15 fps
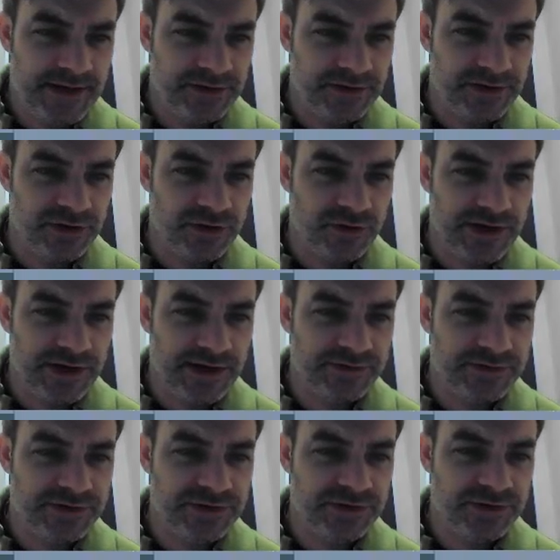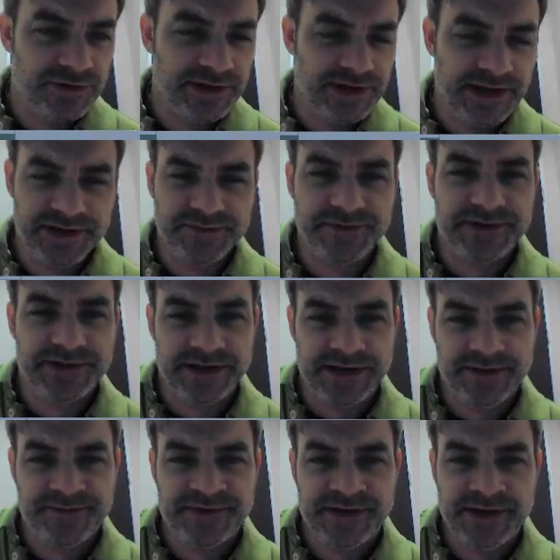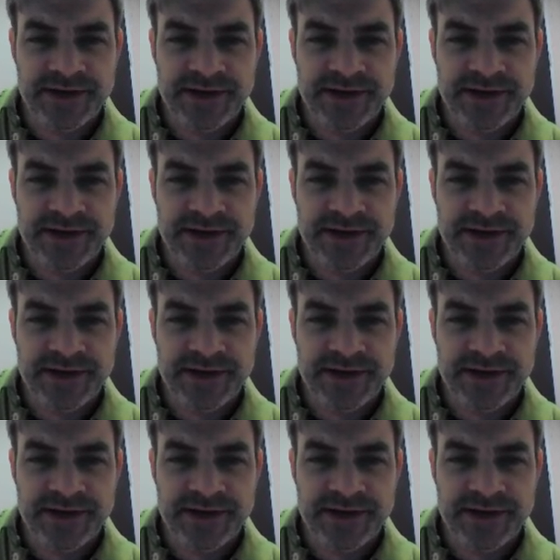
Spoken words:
you can go down to your engagement types,